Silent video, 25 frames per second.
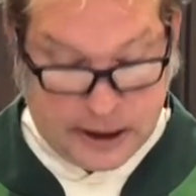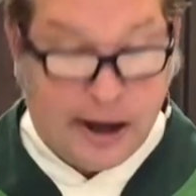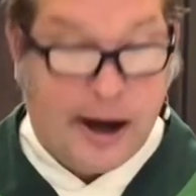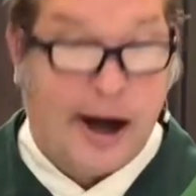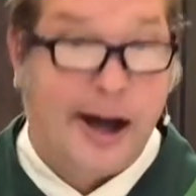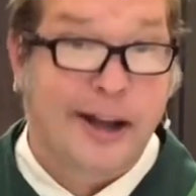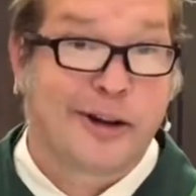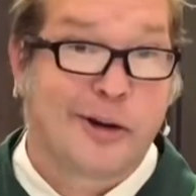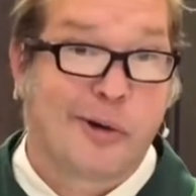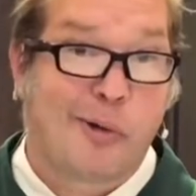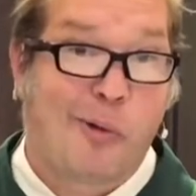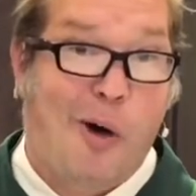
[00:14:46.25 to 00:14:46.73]

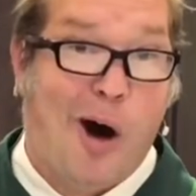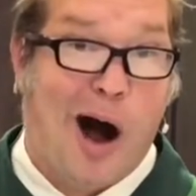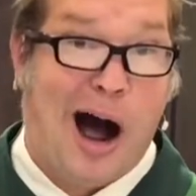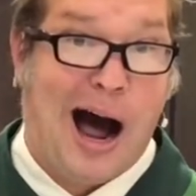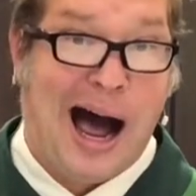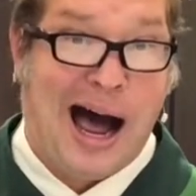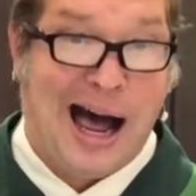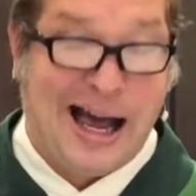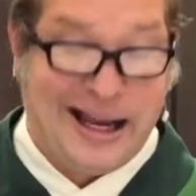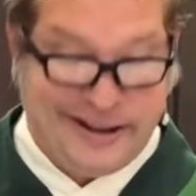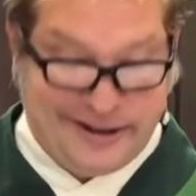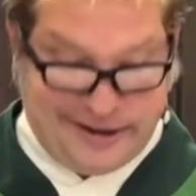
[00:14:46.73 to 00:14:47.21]

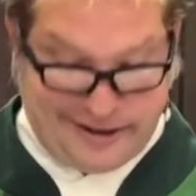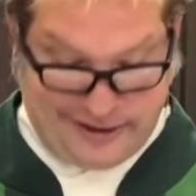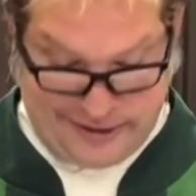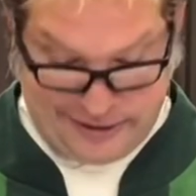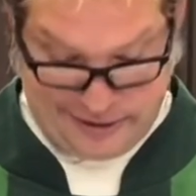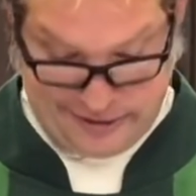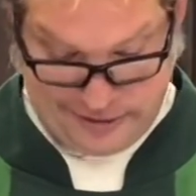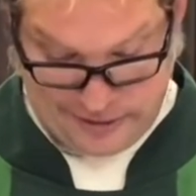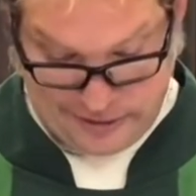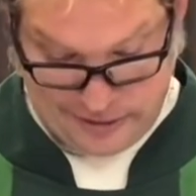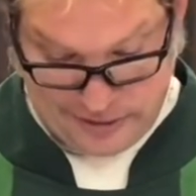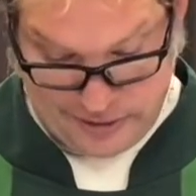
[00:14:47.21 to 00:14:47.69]

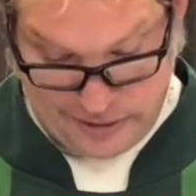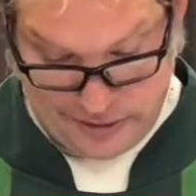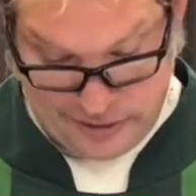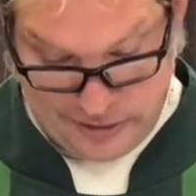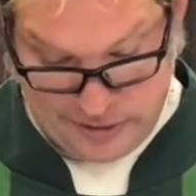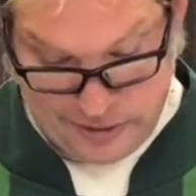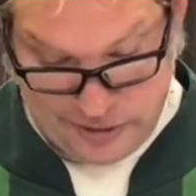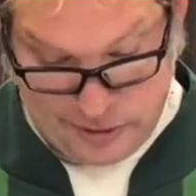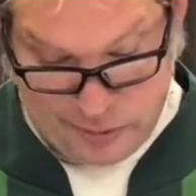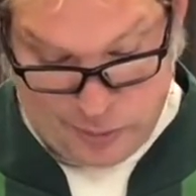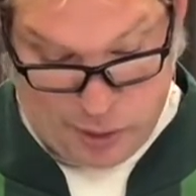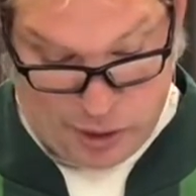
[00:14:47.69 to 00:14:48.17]
Otherwise,
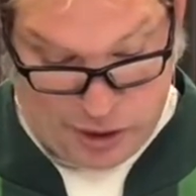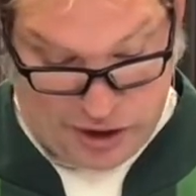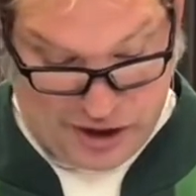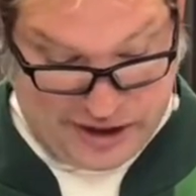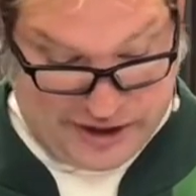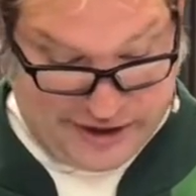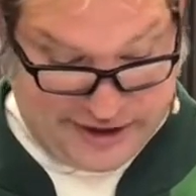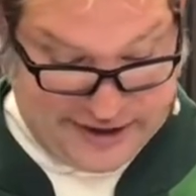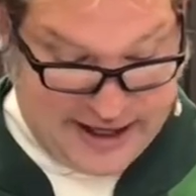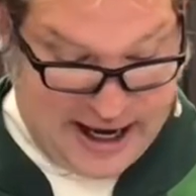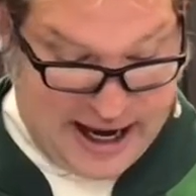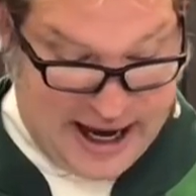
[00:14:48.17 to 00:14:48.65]
we're
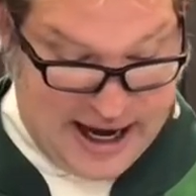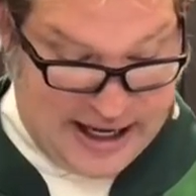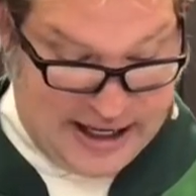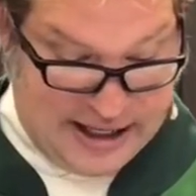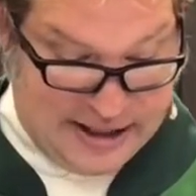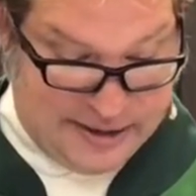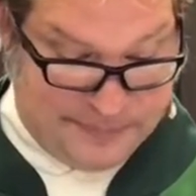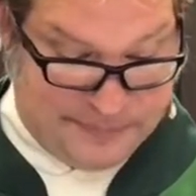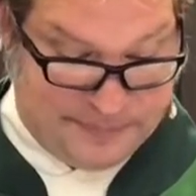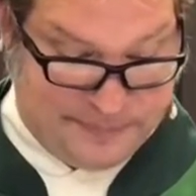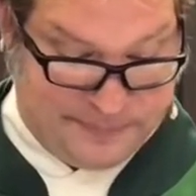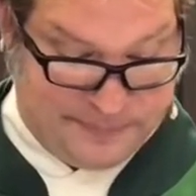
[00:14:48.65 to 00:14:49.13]
insane